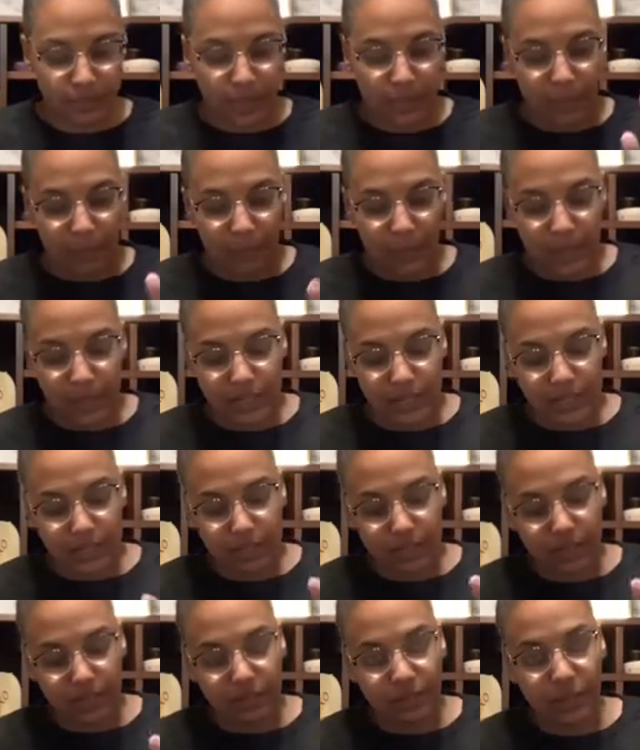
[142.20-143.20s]
But
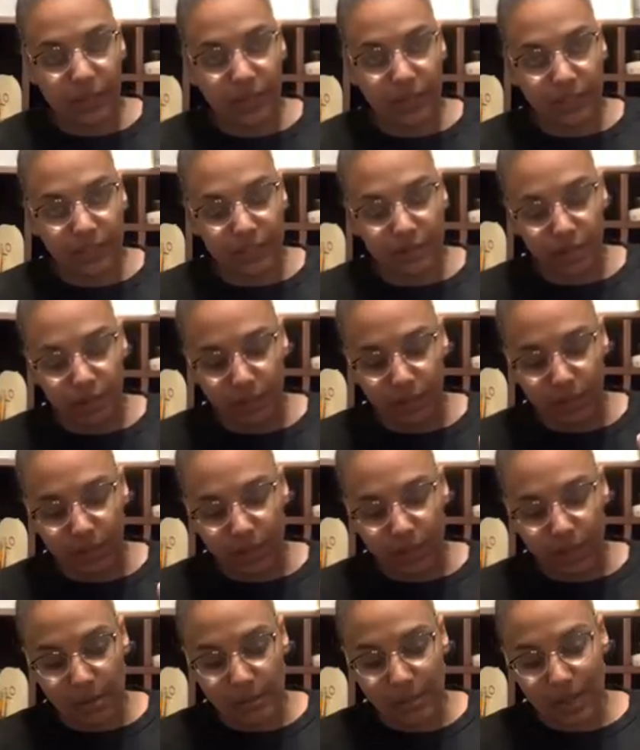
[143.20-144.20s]
one thing to remember is
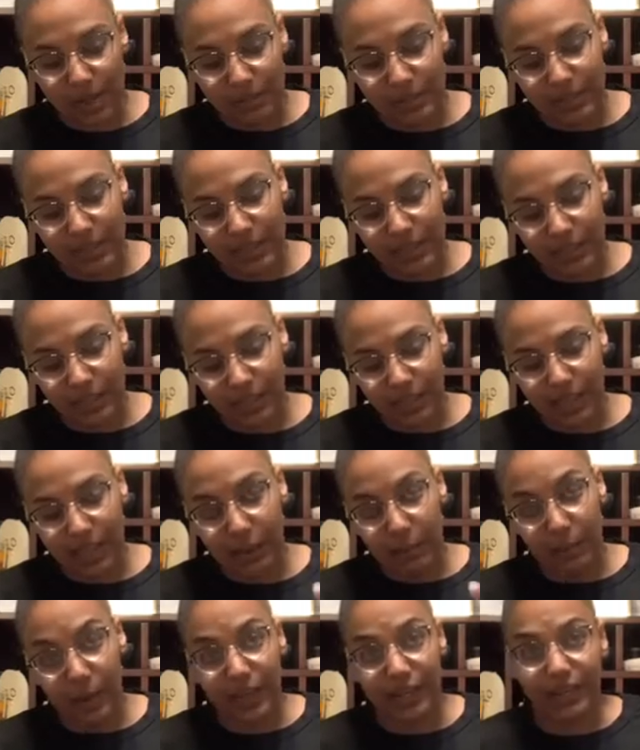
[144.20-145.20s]
sometimes the clay
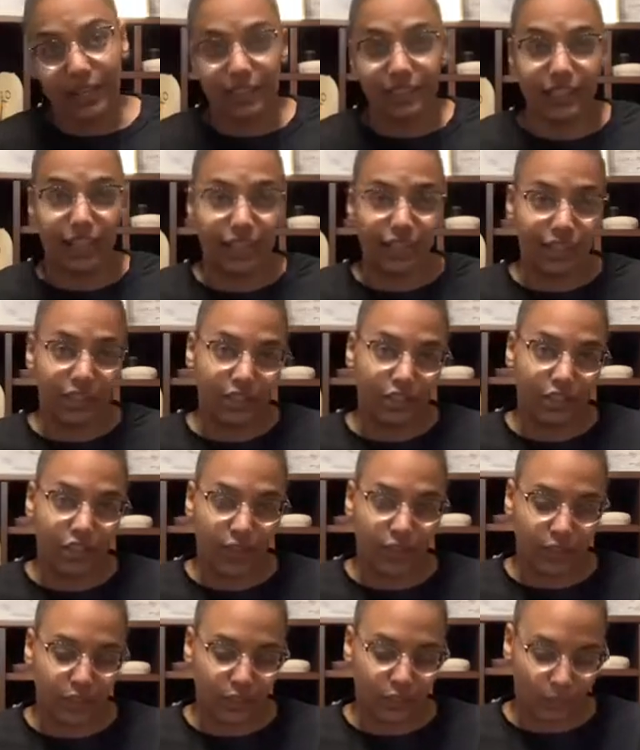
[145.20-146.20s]
might get stuck to the
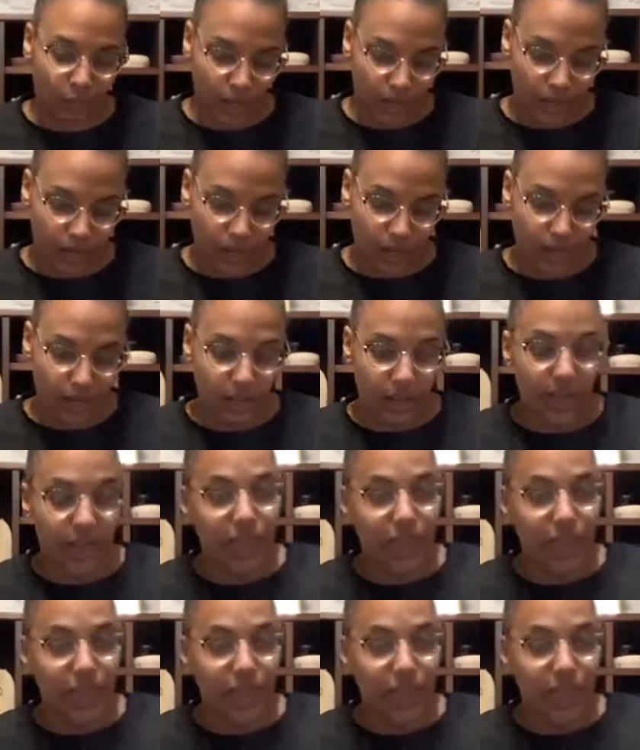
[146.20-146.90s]
surface you're working on.